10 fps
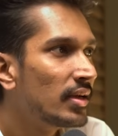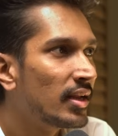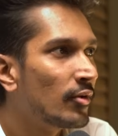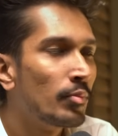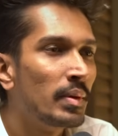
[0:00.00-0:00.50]

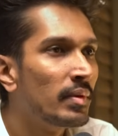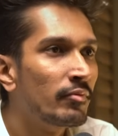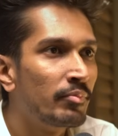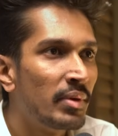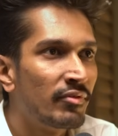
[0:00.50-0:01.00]
And I know
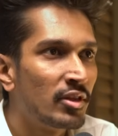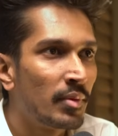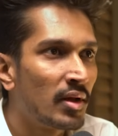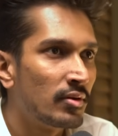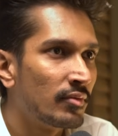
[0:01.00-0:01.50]
people pay for the
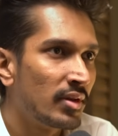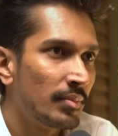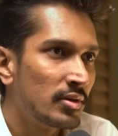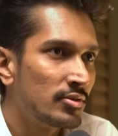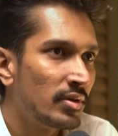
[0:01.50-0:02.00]
product, not for
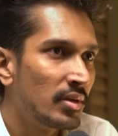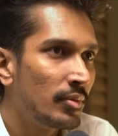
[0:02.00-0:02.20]
Himanshu